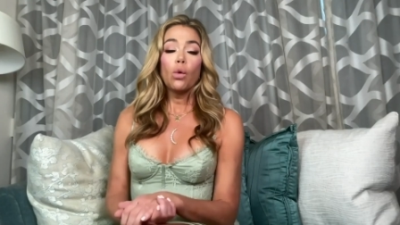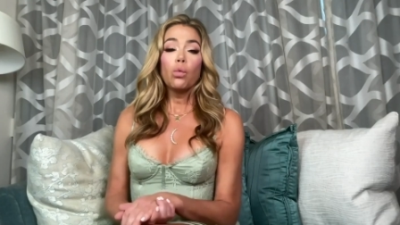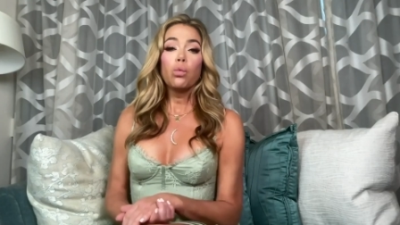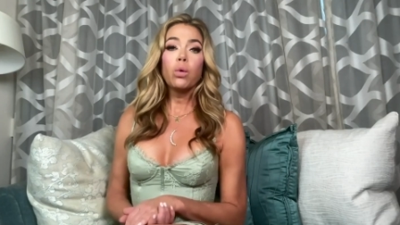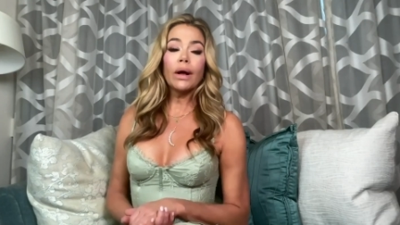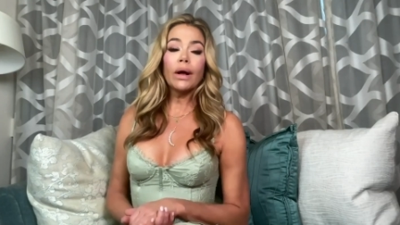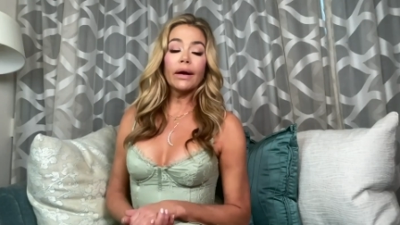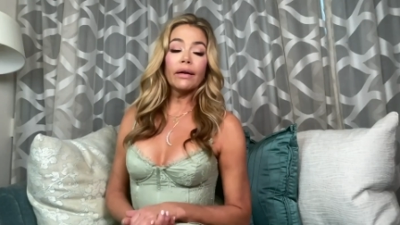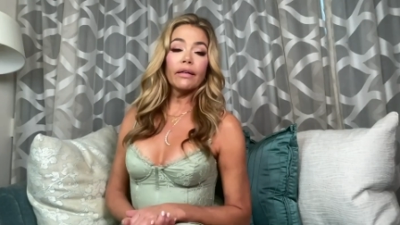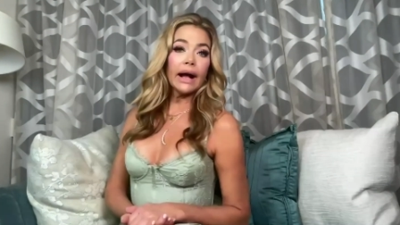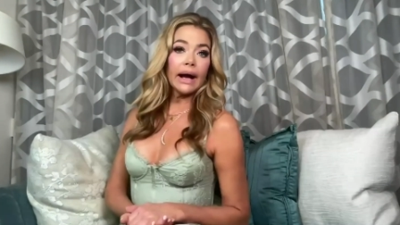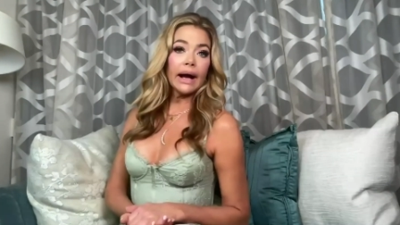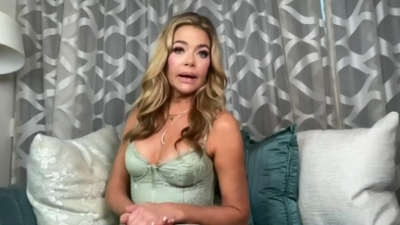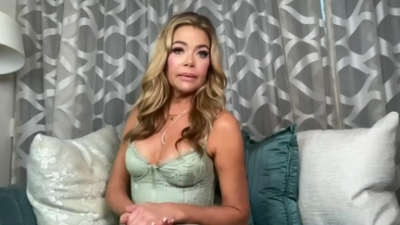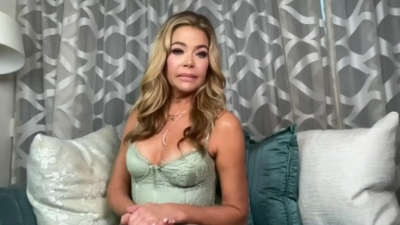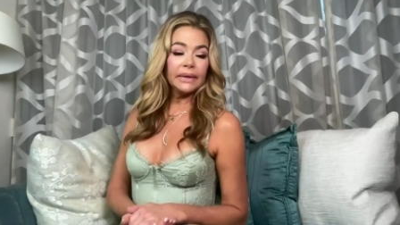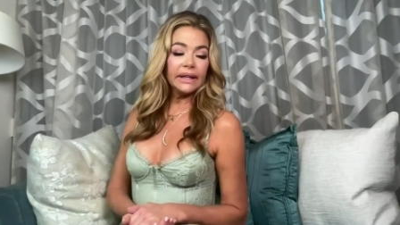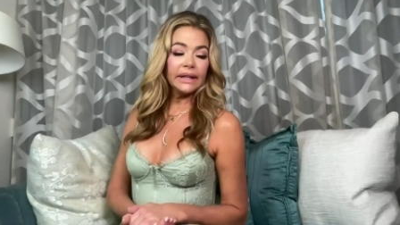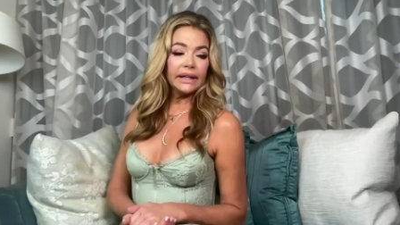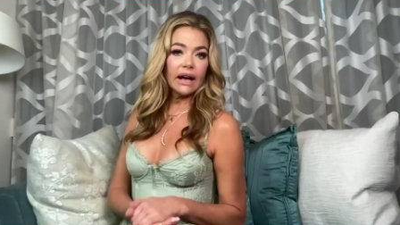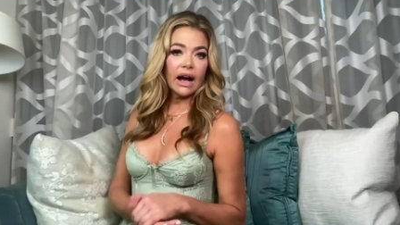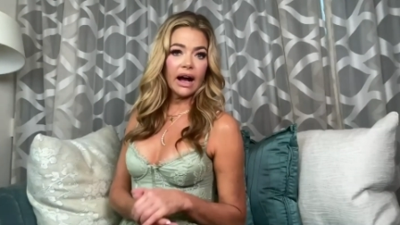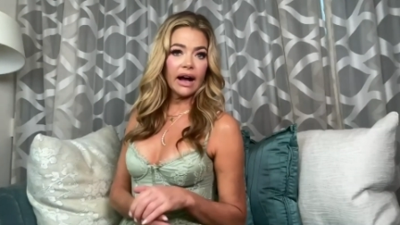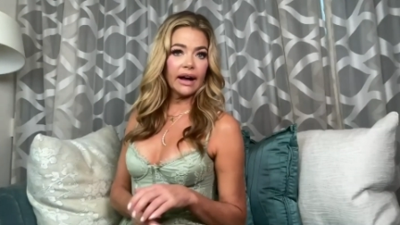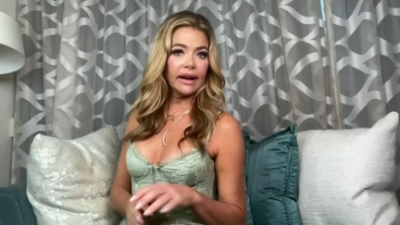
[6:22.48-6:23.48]
Well, I
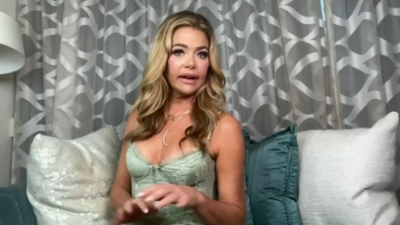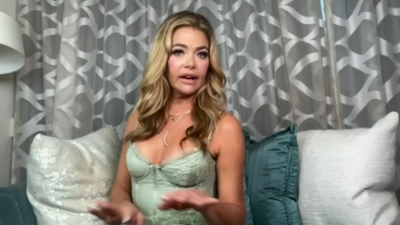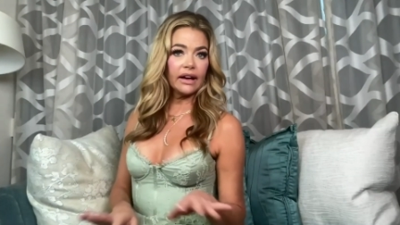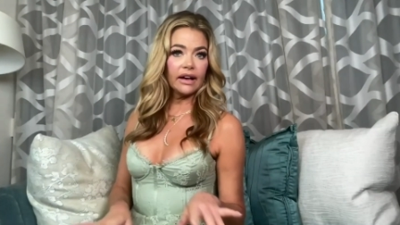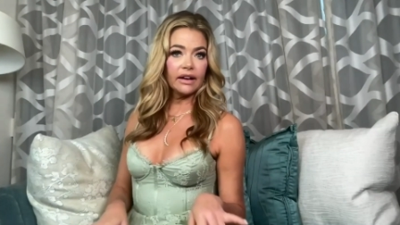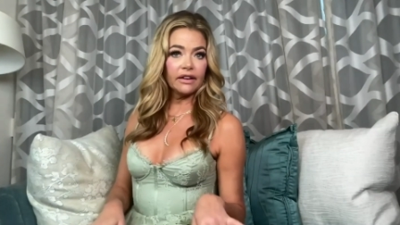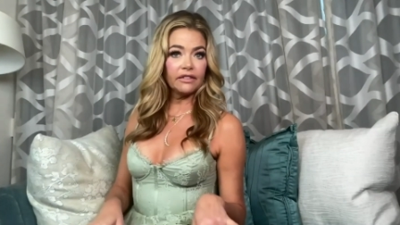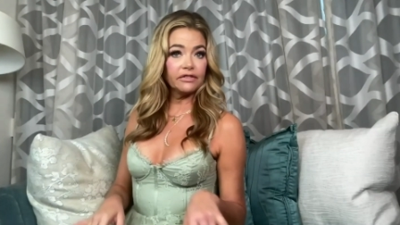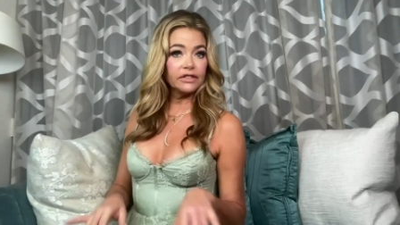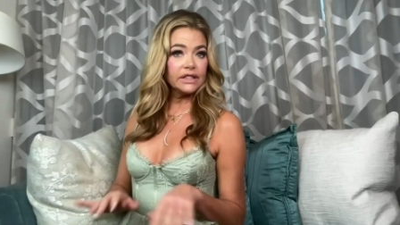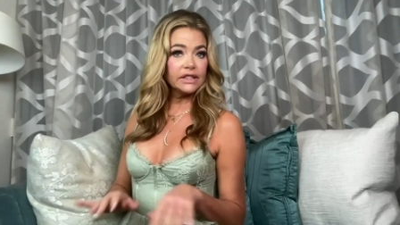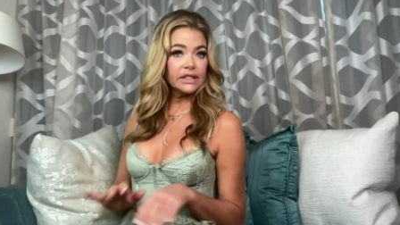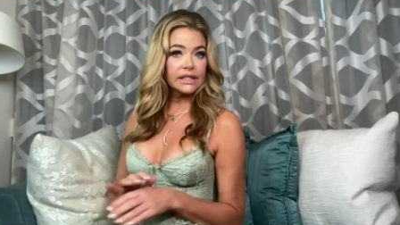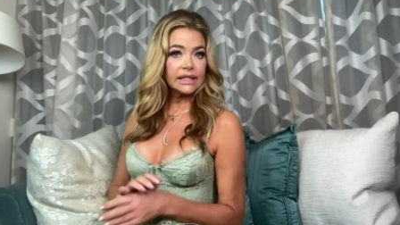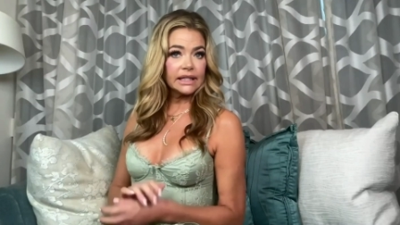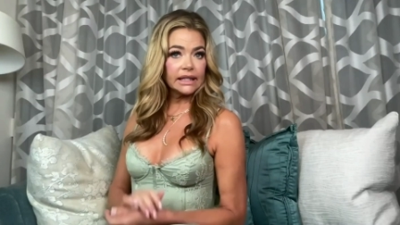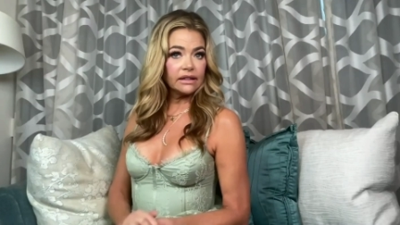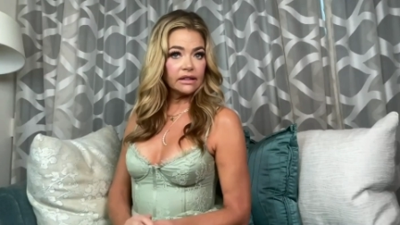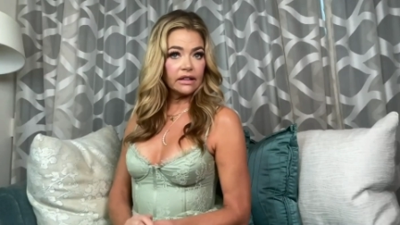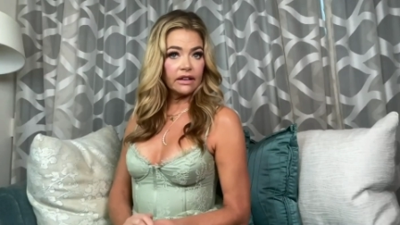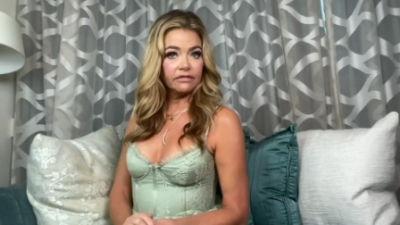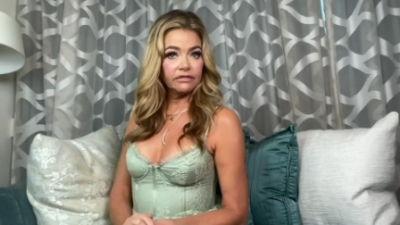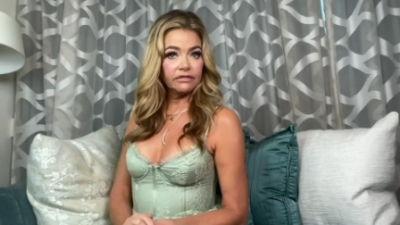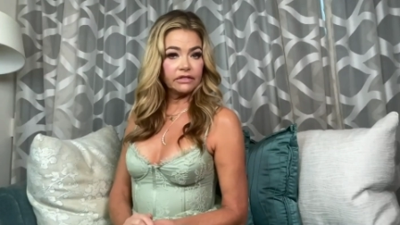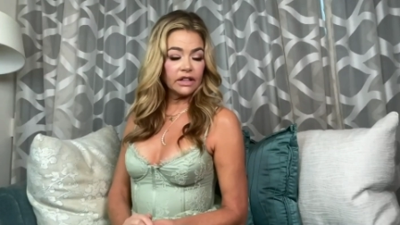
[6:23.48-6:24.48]
mean, I obviously
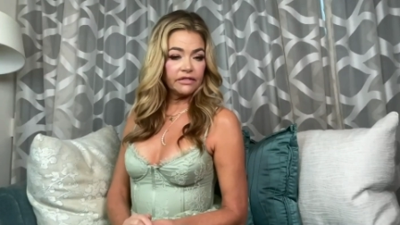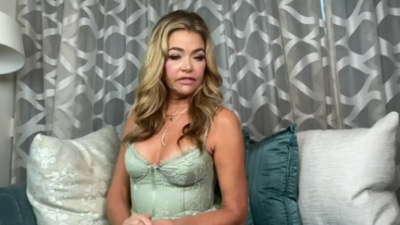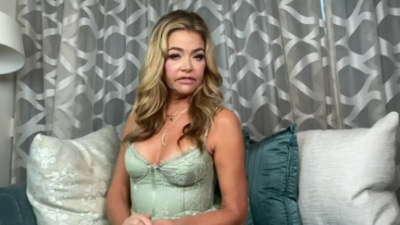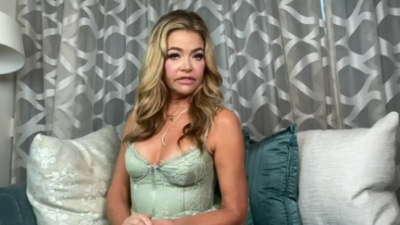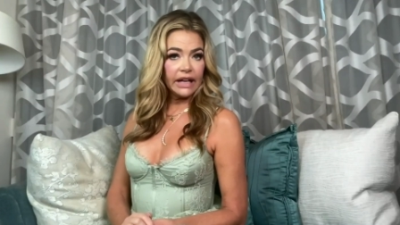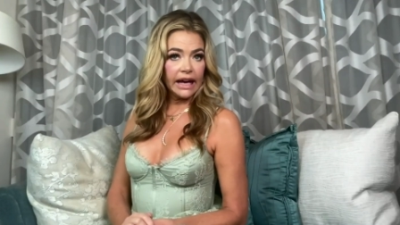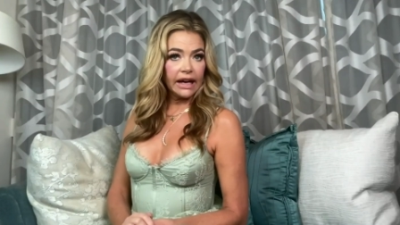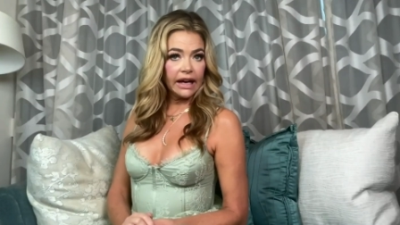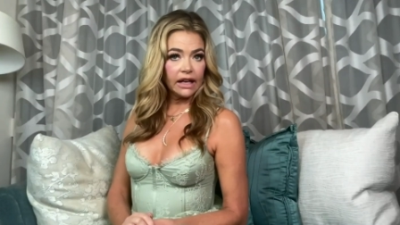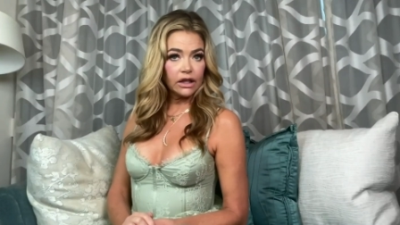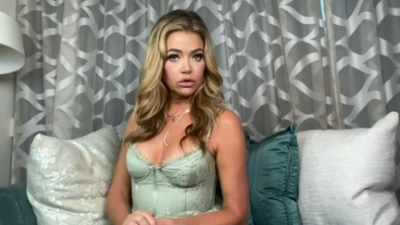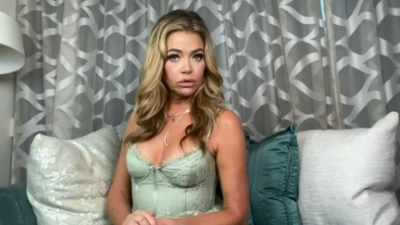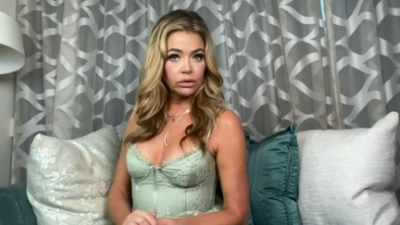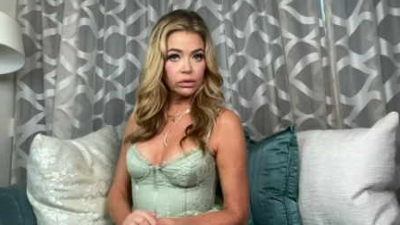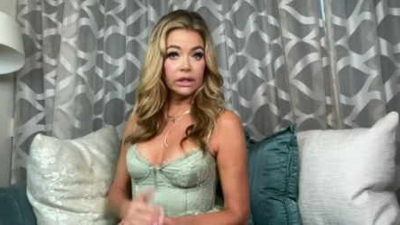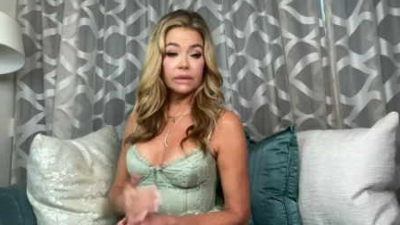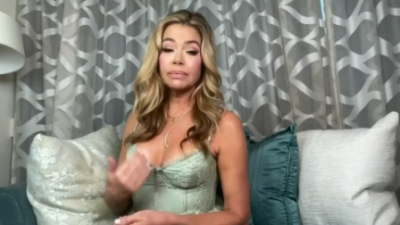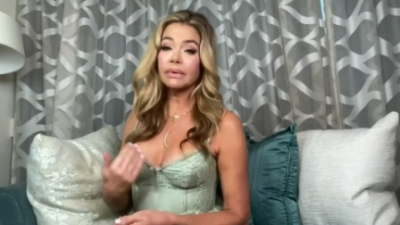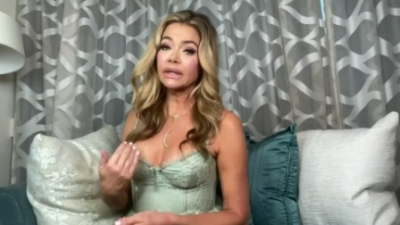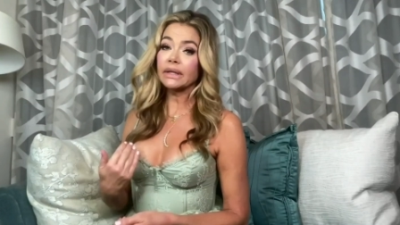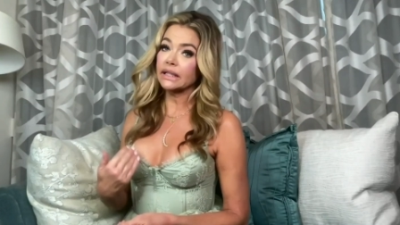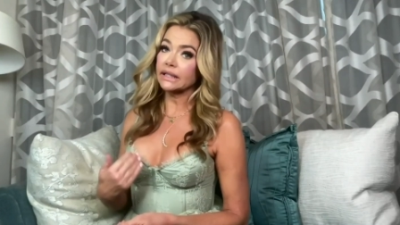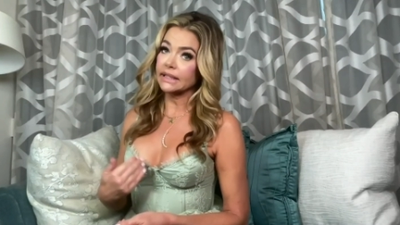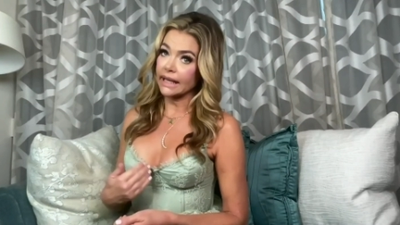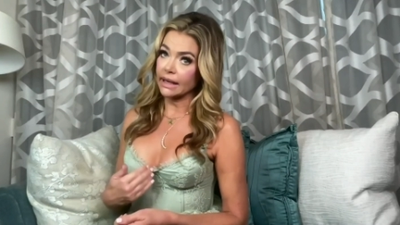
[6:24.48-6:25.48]
love Love Actually,
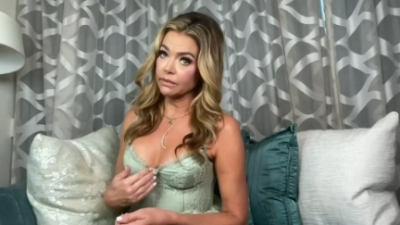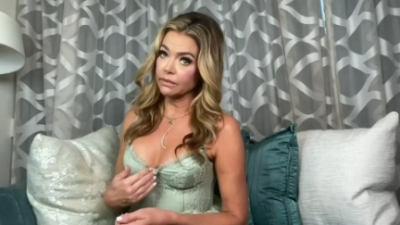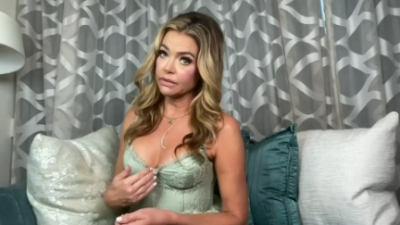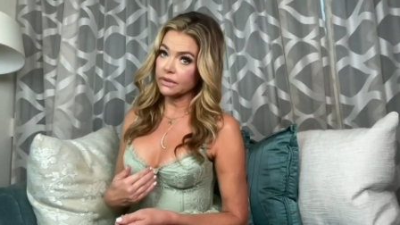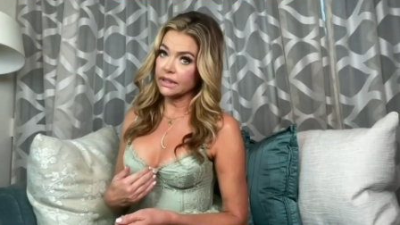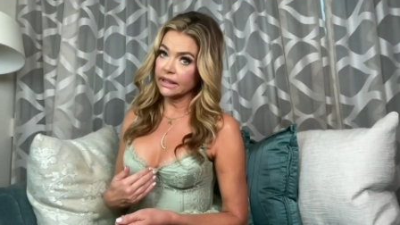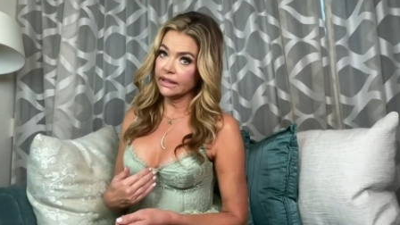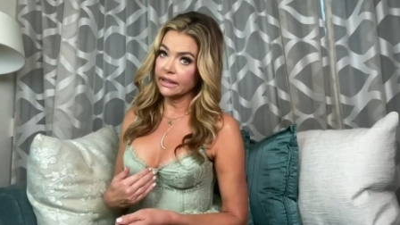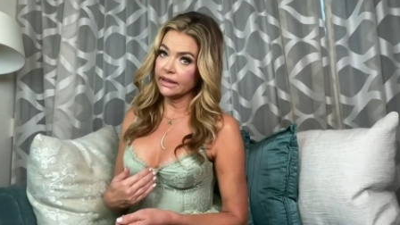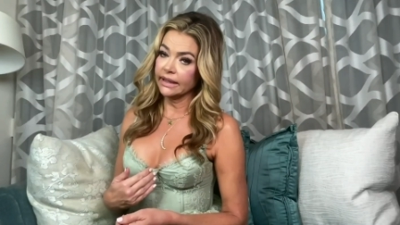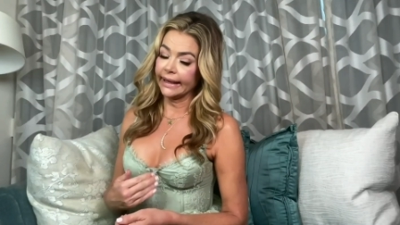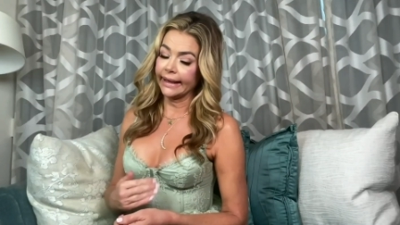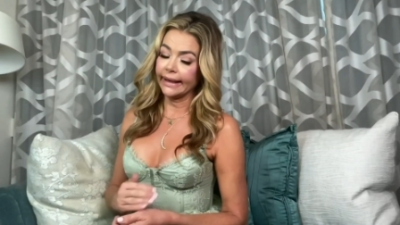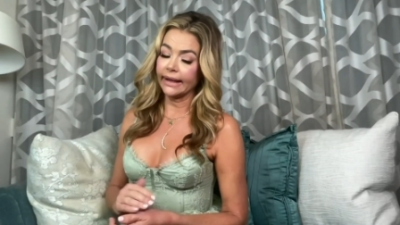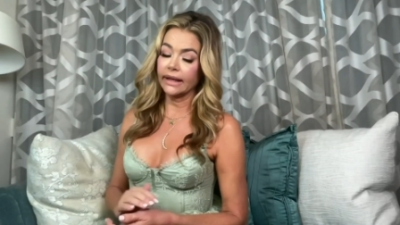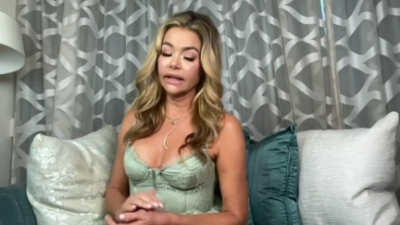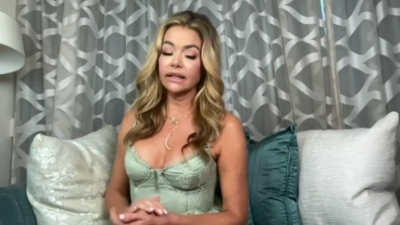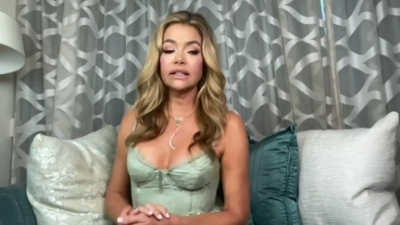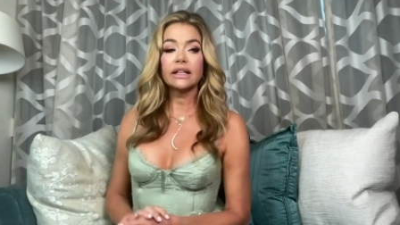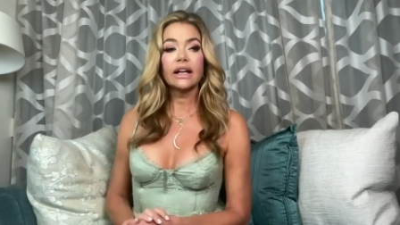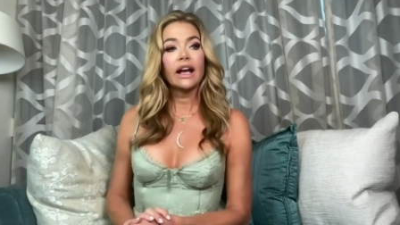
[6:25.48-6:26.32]
because I was in that.